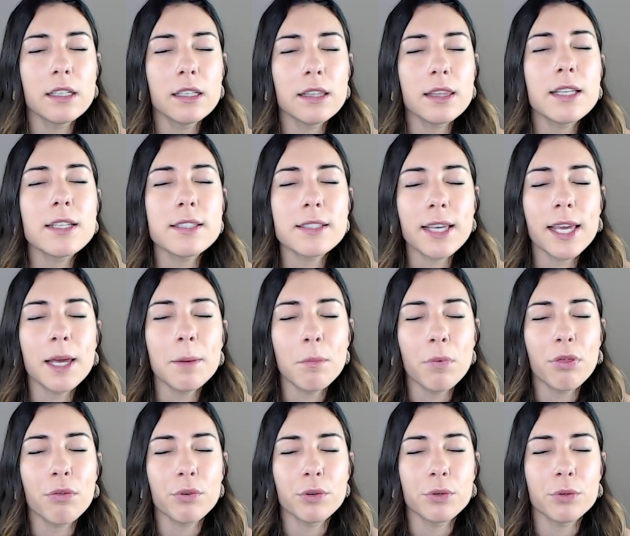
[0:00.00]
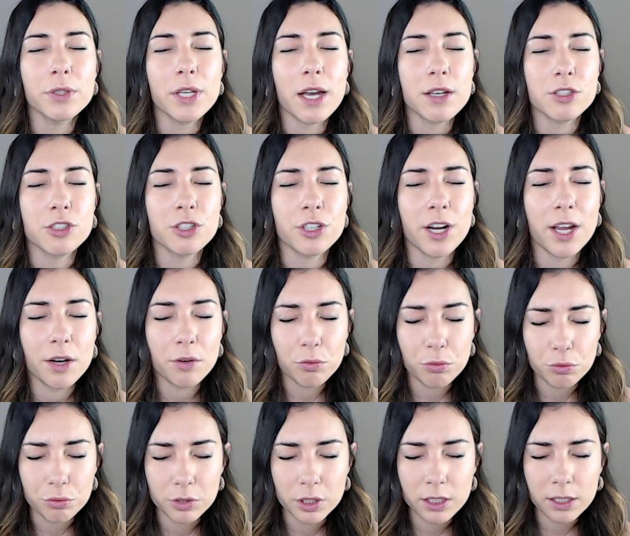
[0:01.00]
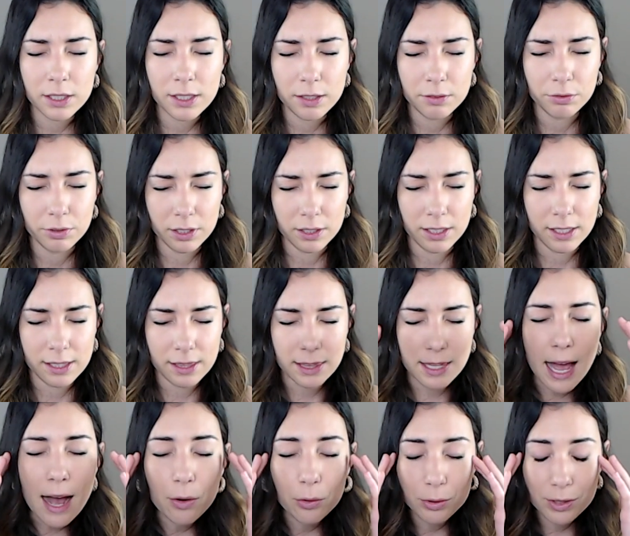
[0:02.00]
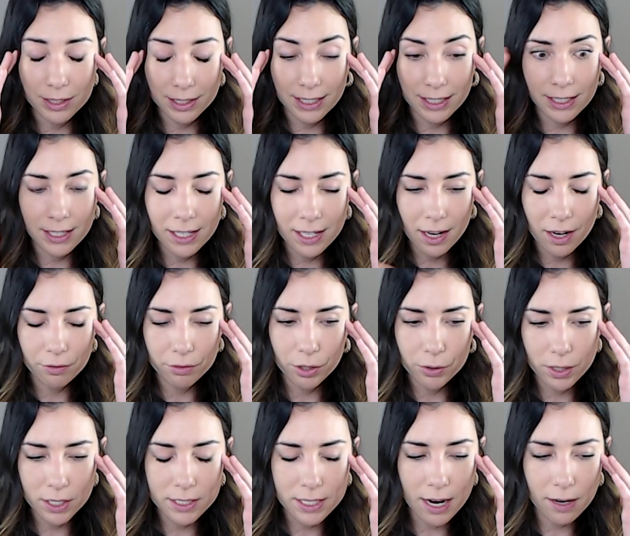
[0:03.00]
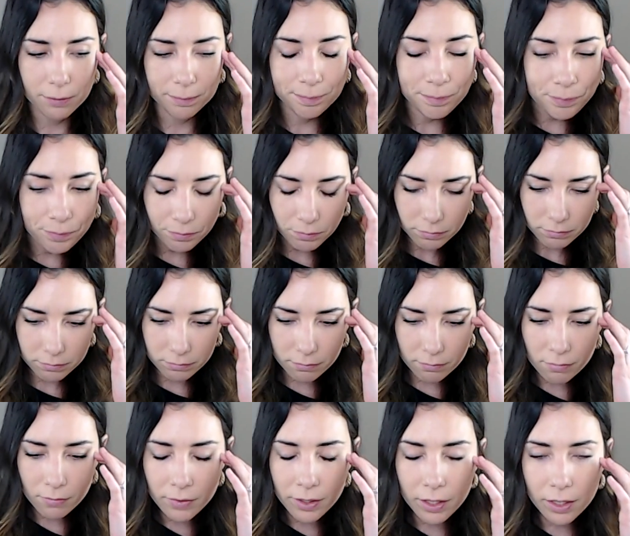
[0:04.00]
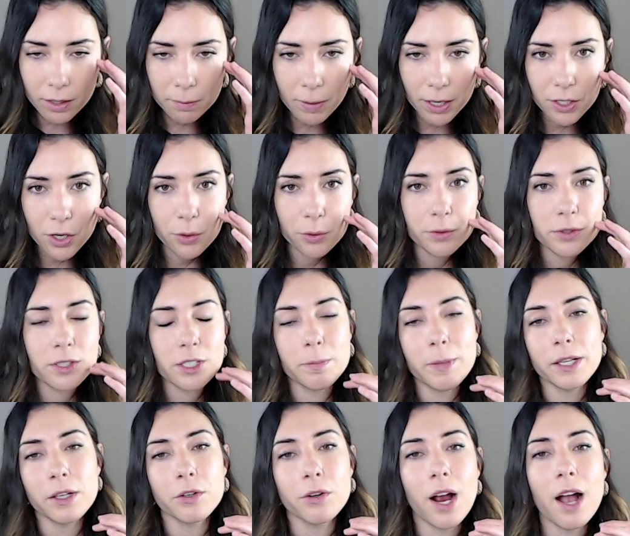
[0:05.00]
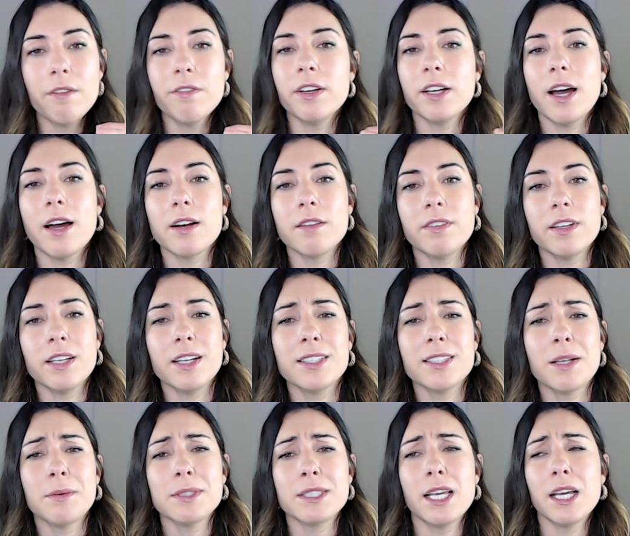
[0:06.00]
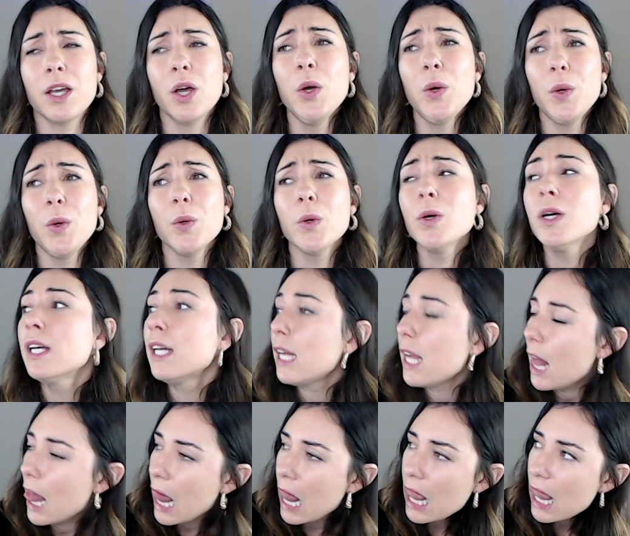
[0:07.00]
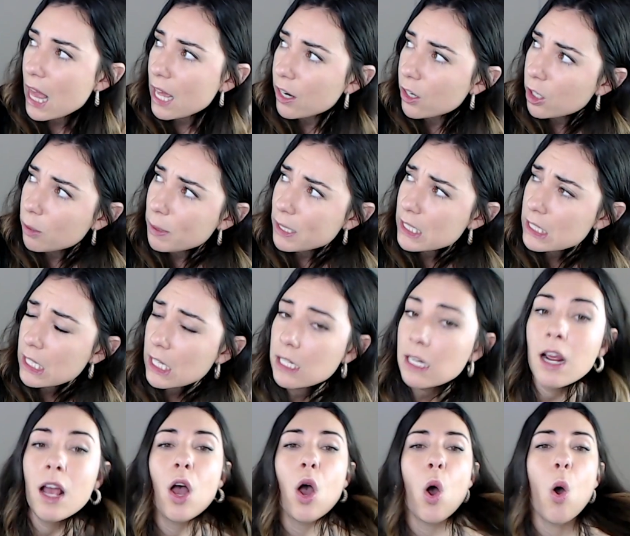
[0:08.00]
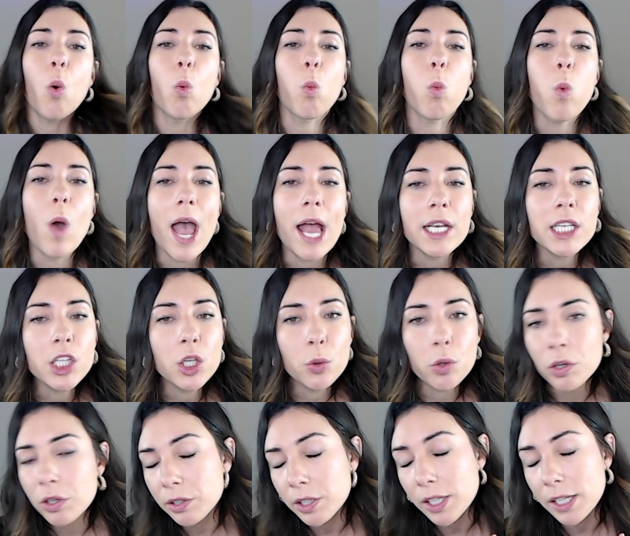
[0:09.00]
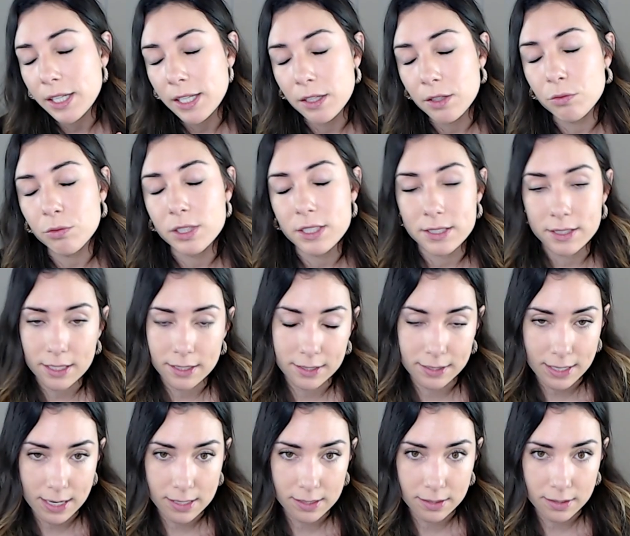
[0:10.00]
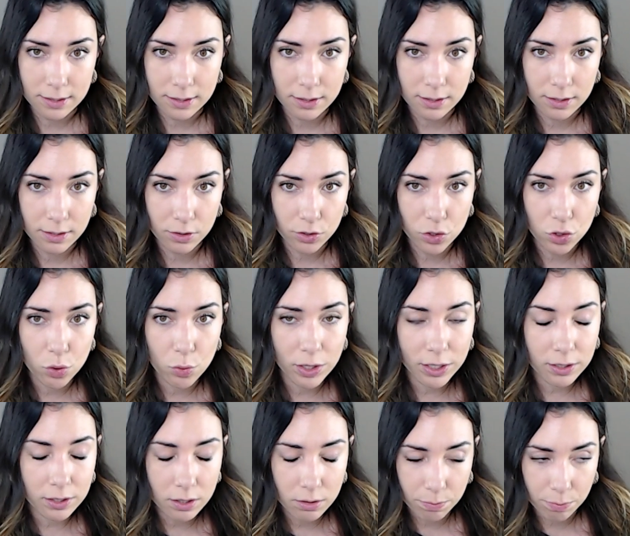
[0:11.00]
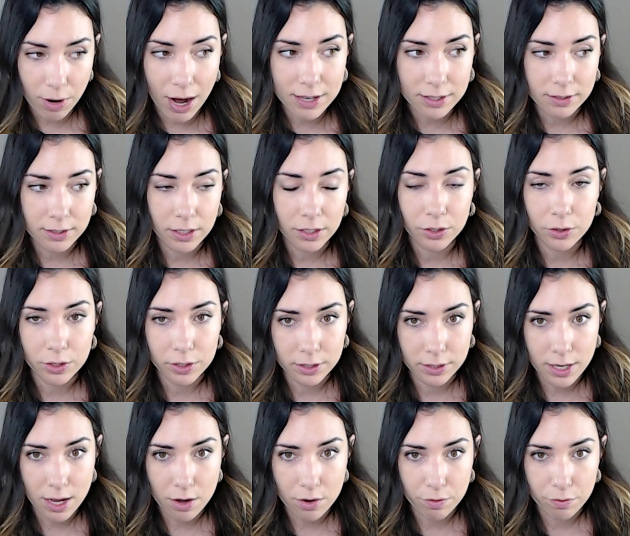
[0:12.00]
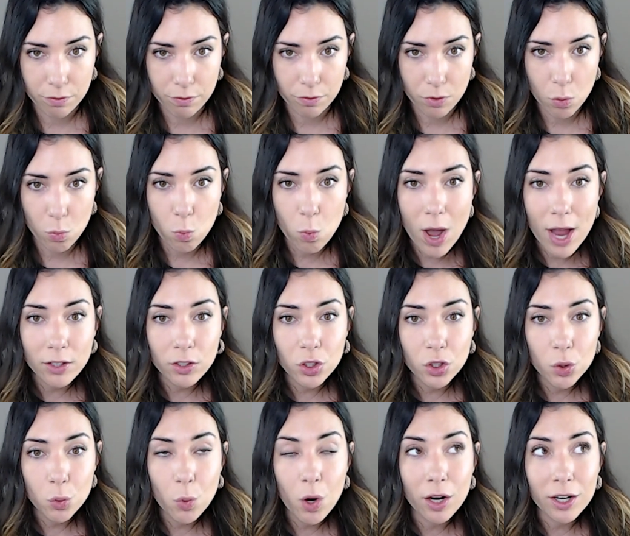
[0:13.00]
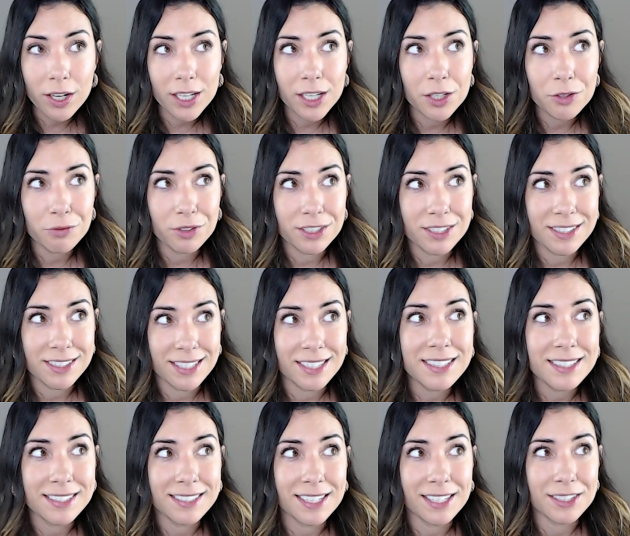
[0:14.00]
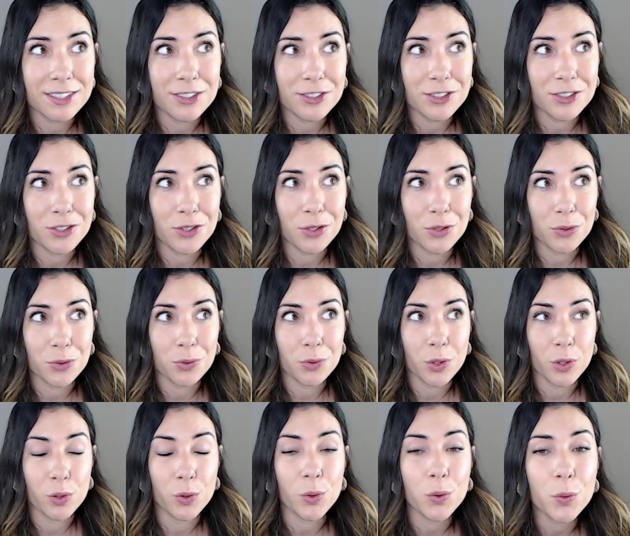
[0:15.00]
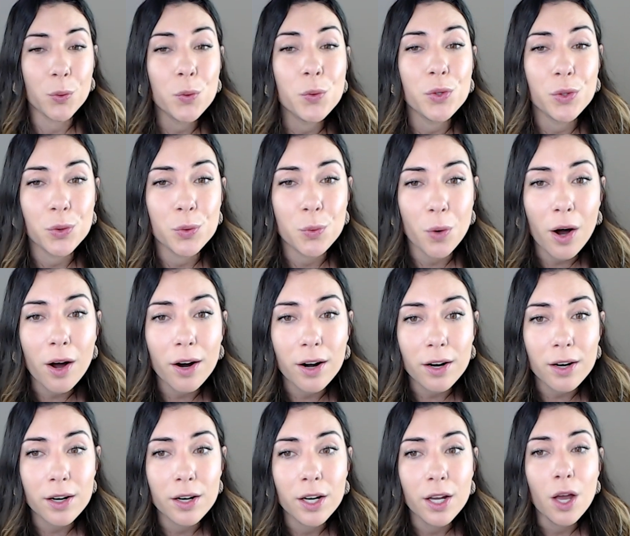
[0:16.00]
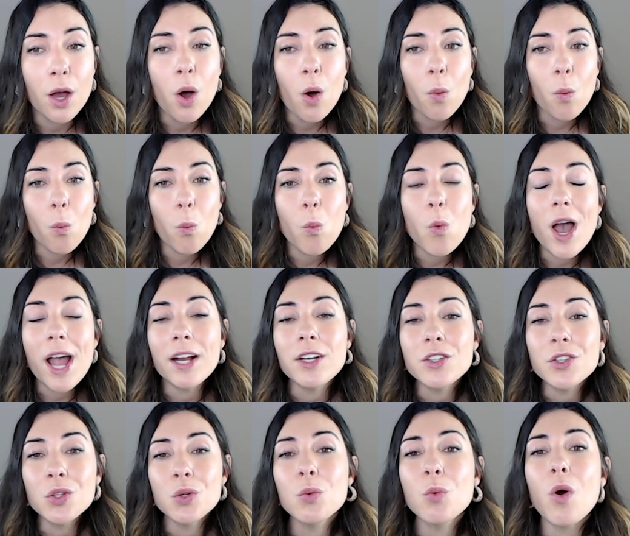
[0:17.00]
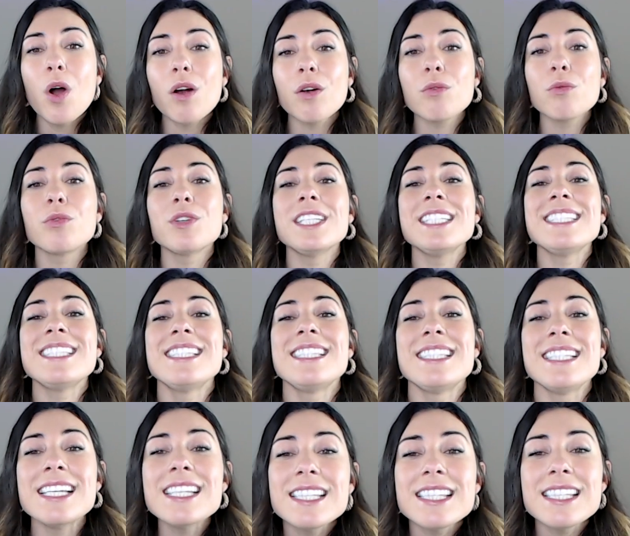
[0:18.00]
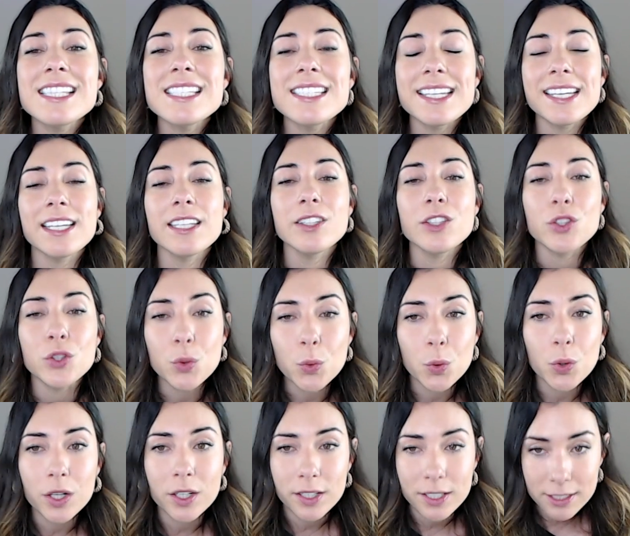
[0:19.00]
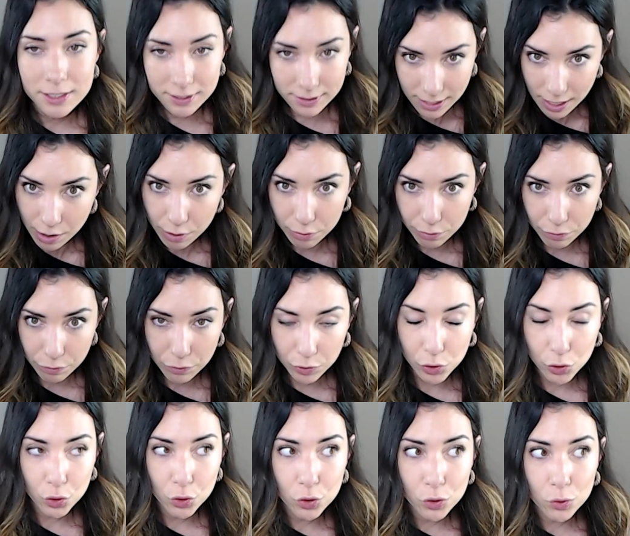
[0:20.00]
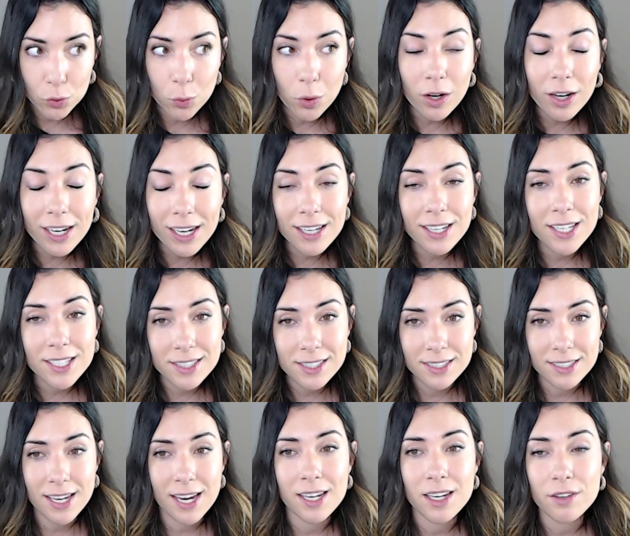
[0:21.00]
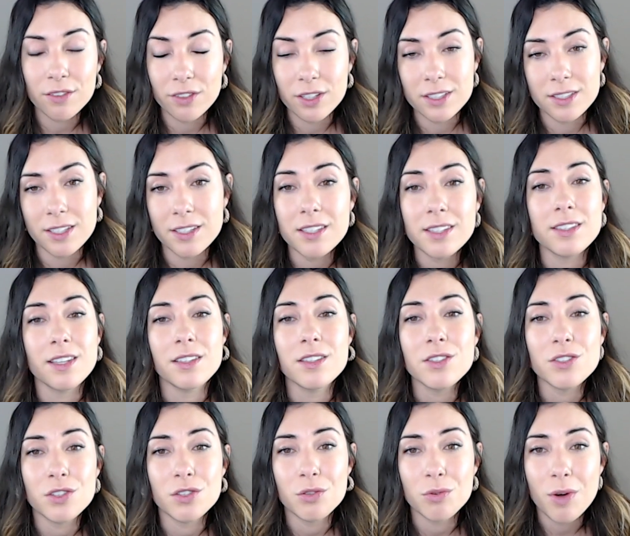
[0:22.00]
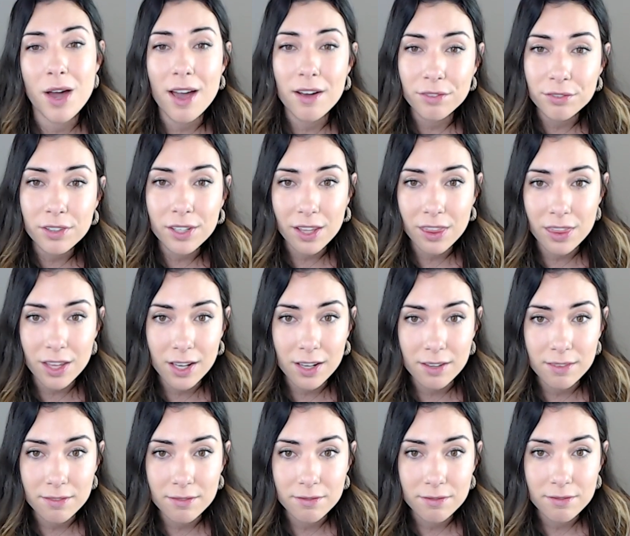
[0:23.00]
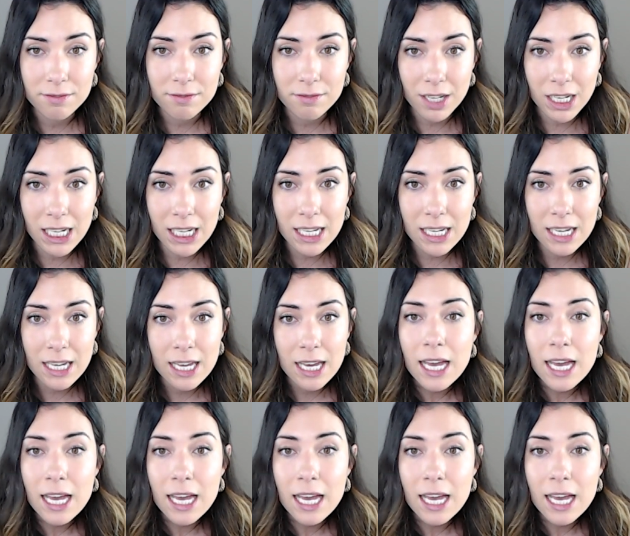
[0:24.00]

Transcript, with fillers: this came through yesterday really, really loudly, and I wrote it down in my notes to make a graphic out of it because I was like, oh, let her be seen. When you are in resistance to expressing yourself, when you are in resistance to who you are, when you are resisting yourself, you are in a state of resistance to everything, right?